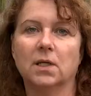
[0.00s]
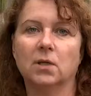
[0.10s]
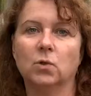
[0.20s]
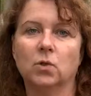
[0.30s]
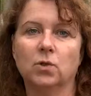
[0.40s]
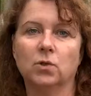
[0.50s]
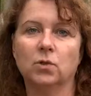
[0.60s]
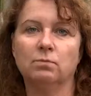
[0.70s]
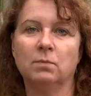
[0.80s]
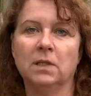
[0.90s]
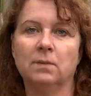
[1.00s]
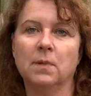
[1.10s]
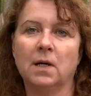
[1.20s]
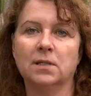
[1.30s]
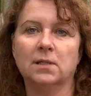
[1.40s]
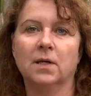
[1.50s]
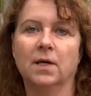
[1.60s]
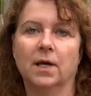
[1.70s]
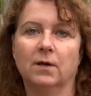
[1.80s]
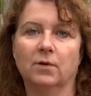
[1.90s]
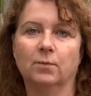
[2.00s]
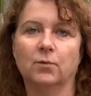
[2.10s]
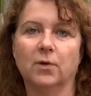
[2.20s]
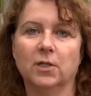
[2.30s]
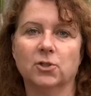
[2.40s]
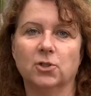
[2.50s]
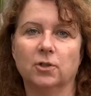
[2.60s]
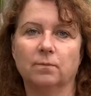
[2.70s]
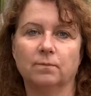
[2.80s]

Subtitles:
in order to minimize evaporation.